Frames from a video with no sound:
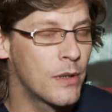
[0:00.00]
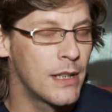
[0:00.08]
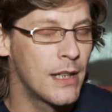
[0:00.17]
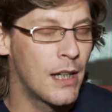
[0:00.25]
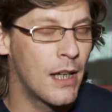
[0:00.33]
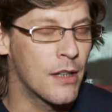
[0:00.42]

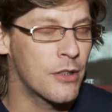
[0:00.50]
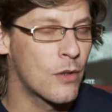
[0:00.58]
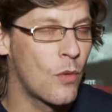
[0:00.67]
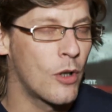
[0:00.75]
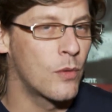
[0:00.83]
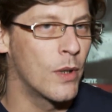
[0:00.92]
within a
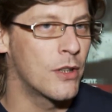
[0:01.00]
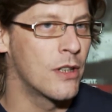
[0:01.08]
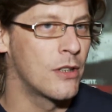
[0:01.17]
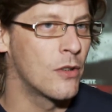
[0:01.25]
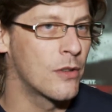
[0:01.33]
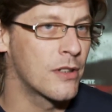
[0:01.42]
squad which
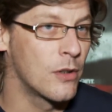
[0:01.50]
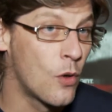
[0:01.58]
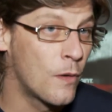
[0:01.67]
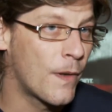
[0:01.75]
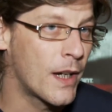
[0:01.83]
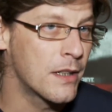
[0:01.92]
is your
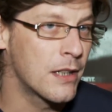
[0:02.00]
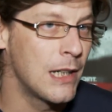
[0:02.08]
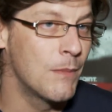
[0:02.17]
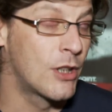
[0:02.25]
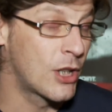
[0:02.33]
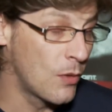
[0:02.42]
fire
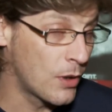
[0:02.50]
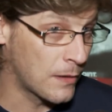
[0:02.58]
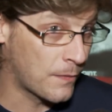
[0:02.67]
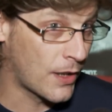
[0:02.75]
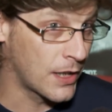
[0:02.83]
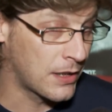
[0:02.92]
team and 2 other
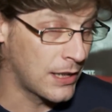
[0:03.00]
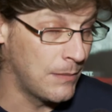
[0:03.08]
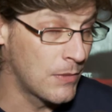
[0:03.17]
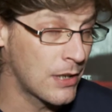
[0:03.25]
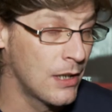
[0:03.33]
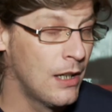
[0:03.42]
fire
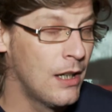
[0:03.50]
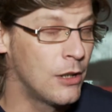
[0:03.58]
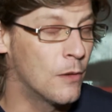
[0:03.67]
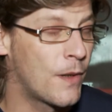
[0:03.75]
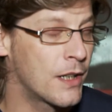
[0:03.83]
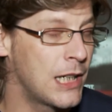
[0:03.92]
teams.
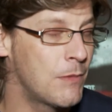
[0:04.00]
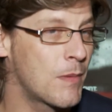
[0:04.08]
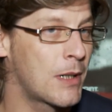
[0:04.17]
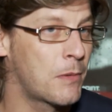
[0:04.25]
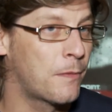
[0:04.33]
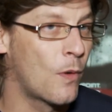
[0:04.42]
Your fire team is made up of